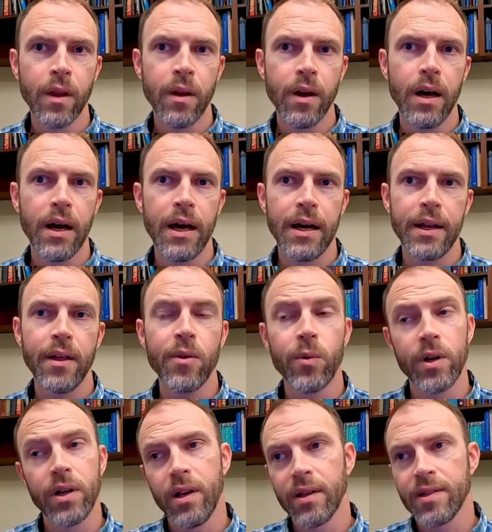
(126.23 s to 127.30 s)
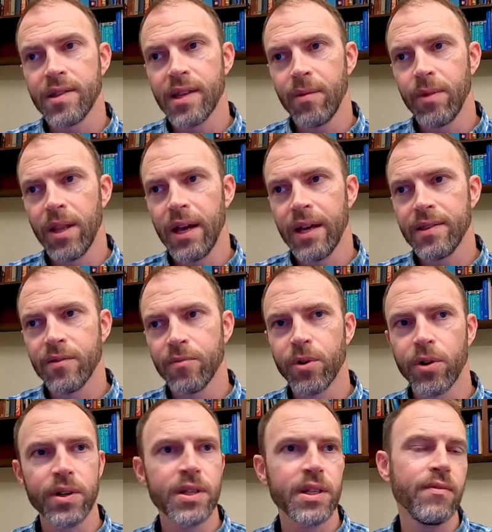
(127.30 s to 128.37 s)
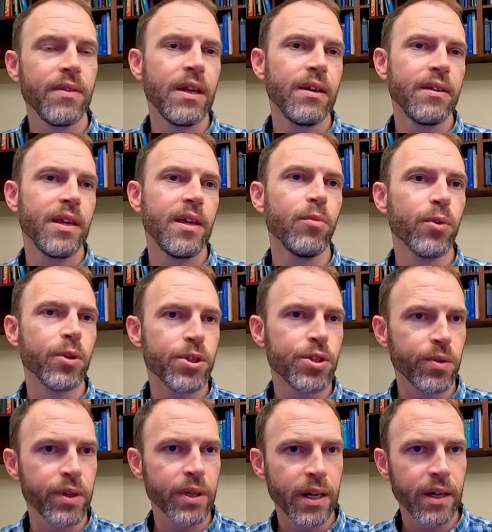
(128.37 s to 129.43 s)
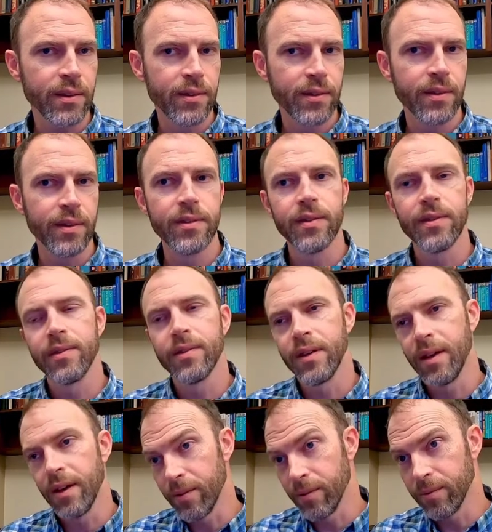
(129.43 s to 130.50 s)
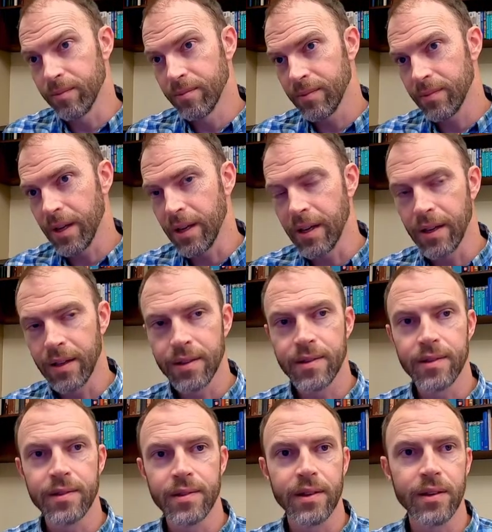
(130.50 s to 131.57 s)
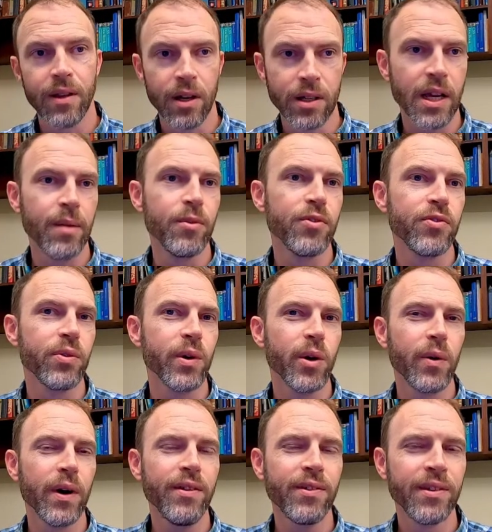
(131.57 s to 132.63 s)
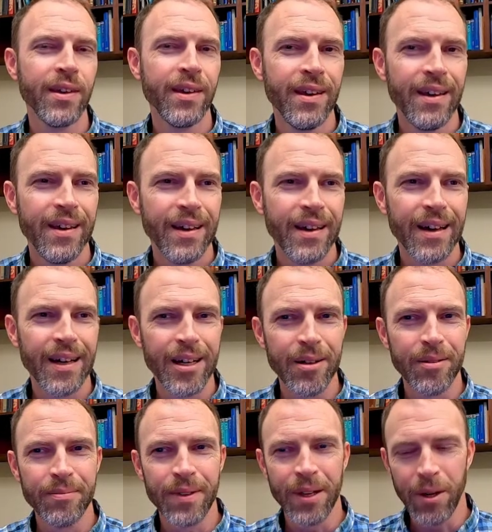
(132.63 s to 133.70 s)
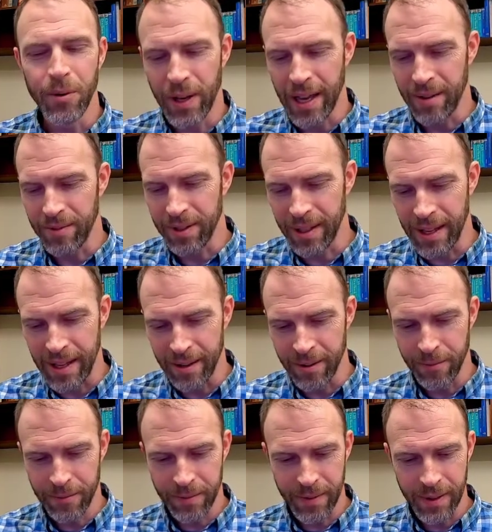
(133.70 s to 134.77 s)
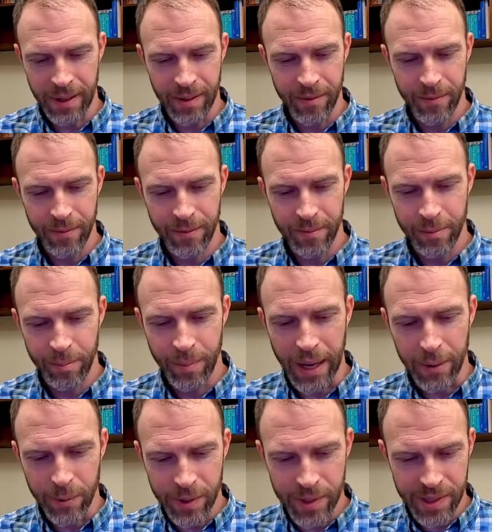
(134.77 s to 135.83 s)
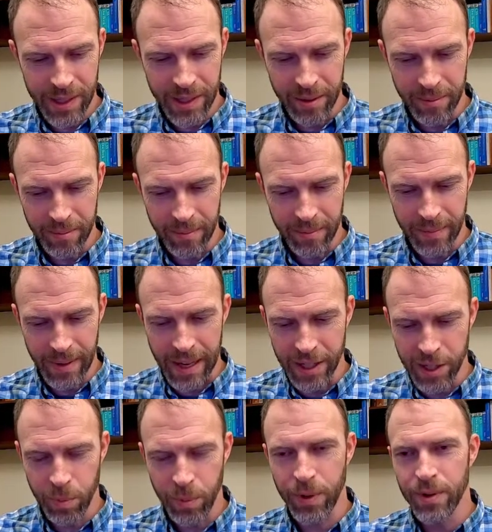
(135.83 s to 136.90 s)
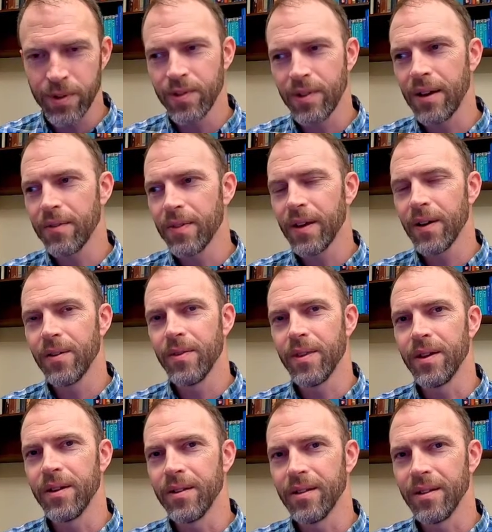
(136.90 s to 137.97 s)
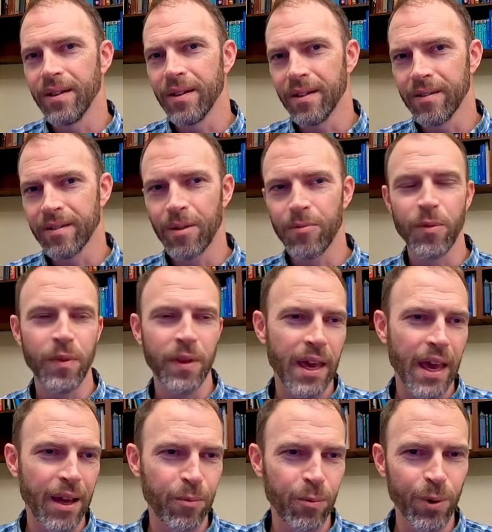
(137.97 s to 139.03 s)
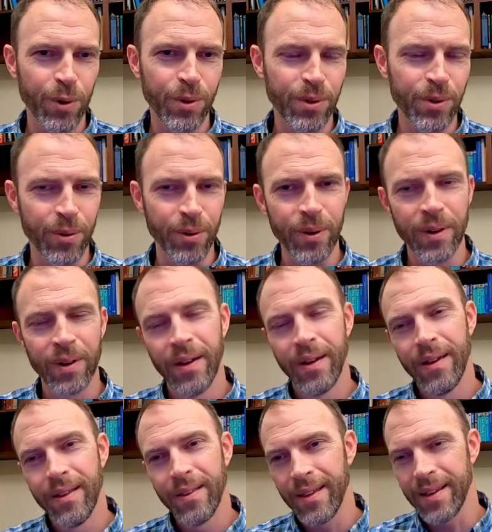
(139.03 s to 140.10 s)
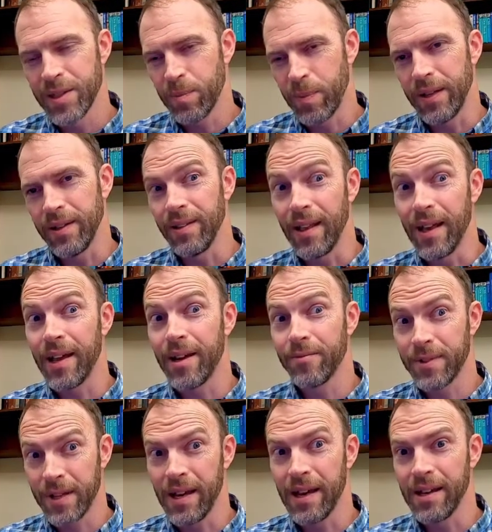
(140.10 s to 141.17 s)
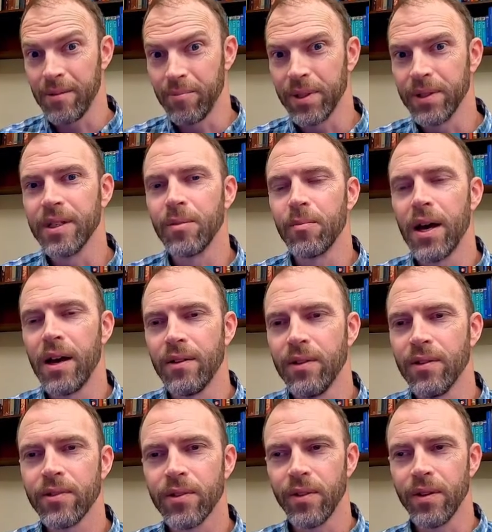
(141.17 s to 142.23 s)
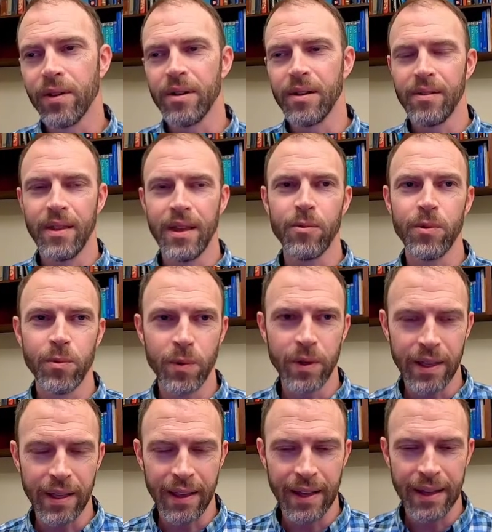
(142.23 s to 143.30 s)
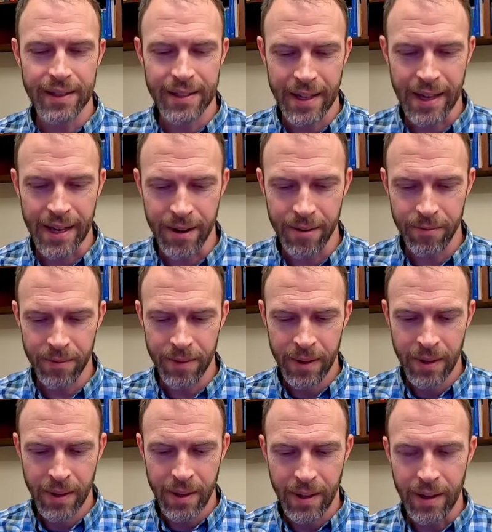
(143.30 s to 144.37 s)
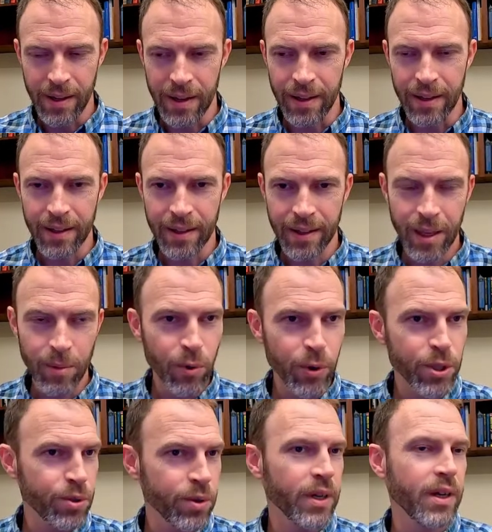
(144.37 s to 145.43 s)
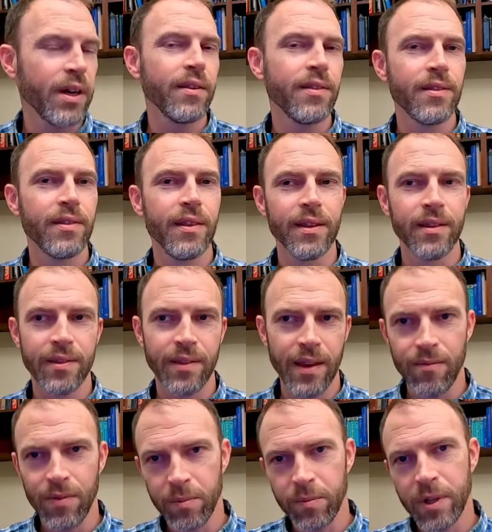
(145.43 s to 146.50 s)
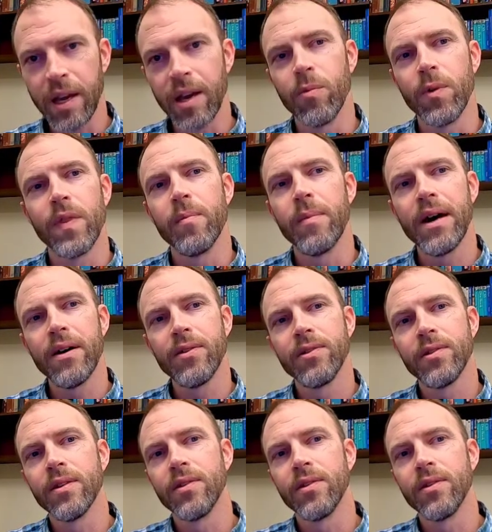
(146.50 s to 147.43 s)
Another one along the same lines of productivity, keyboard shortcuts. This is another. This is a long-time user request. We have a lot of Pyrosim experts out there that come from the CAD world, or they spend a lot of time building models. So they would really like to have keyboard shortcuts that save them time with the mouse.